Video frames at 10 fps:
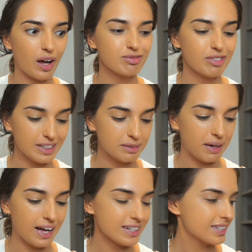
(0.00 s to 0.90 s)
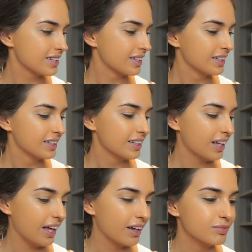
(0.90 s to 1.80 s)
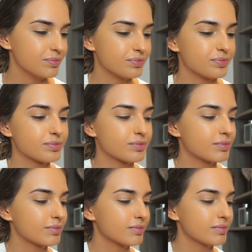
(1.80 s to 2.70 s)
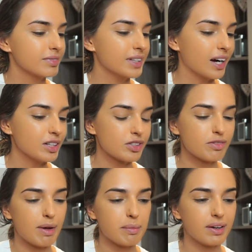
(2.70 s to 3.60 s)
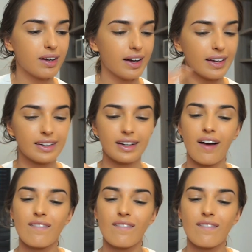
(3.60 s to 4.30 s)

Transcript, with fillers: like really bad. Um, yeah, I just remember like